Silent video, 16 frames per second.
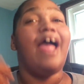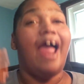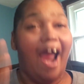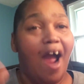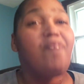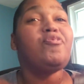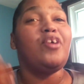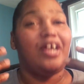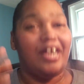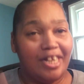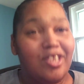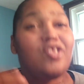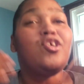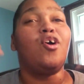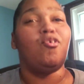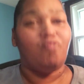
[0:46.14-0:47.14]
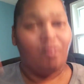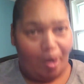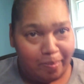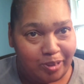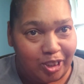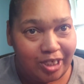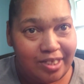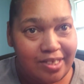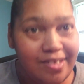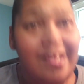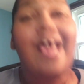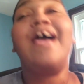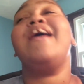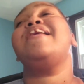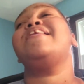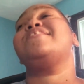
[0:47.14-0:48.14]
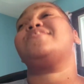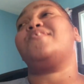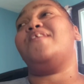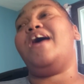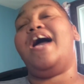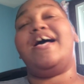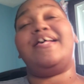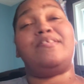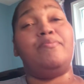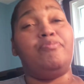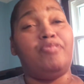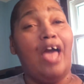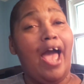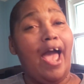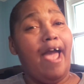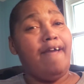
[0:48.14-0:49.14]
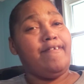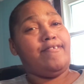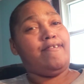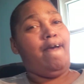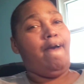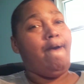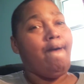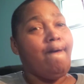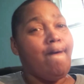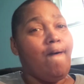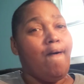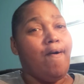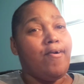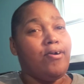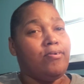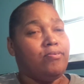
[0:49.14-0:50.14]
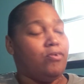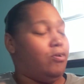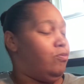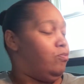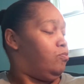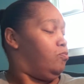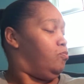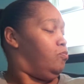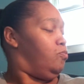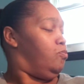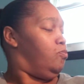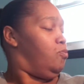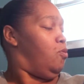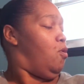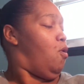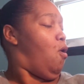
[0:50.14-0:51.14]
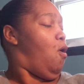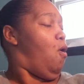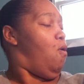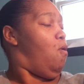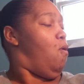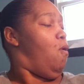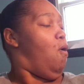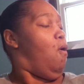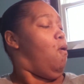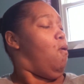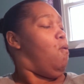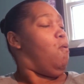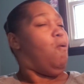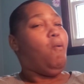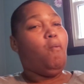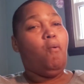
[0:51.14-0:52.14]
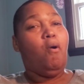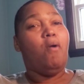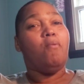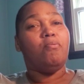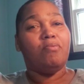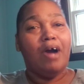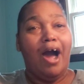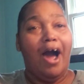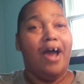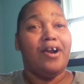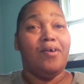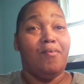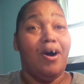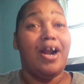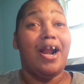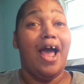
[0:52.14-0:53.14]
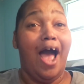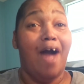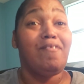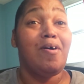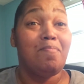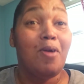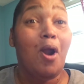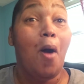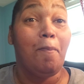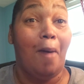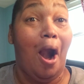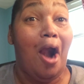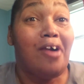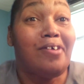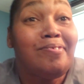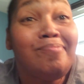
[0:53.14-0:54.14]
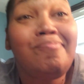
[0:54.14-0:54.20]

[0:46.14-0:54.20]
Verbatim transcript: after interruptions. So I had some things going. On. Oh, oh, oh, I don't want to have a blooper.